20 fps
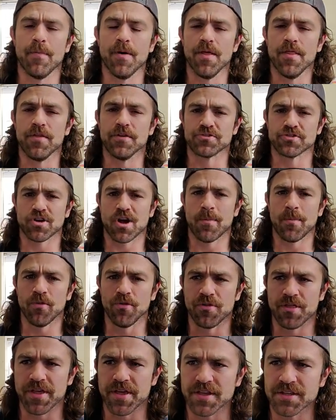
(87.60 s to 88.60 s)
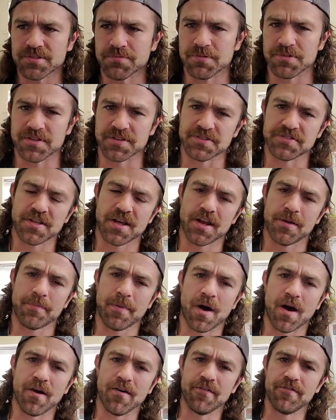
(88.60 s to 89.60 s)
there's a couple of things with the setup
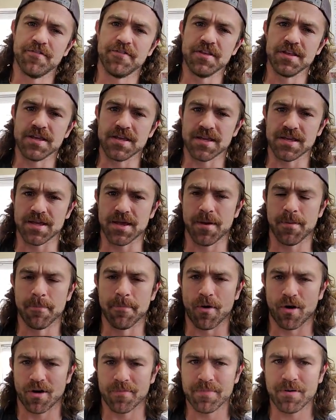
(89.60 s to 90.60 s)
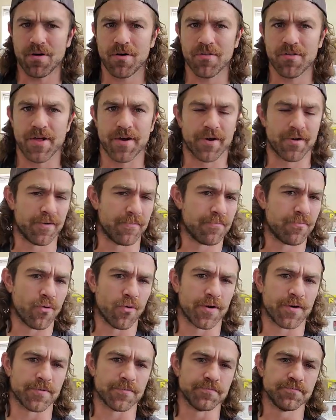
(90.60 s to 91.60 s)
of the barbell that are
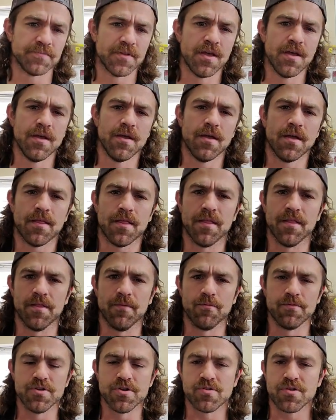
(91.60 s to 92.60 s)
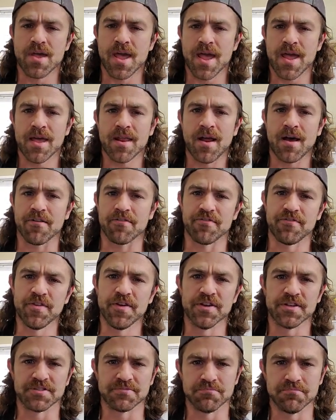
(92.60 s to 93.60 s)
important. You cannot fit
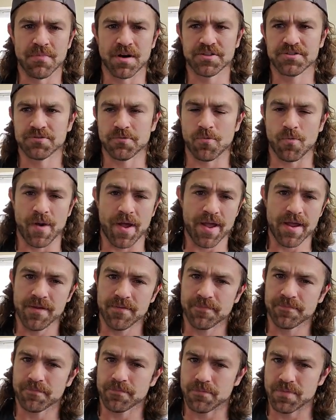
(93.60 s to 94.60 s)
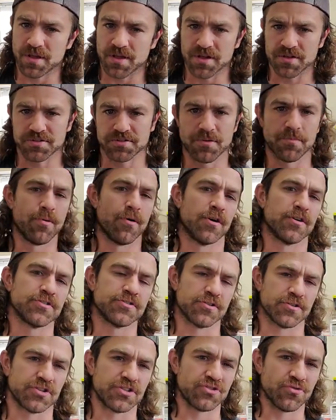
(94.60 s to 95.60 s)
as much weight because the bars
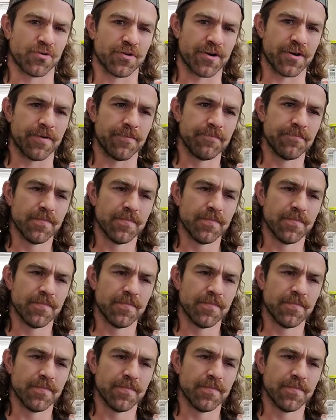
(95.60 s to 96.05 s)
are shorter.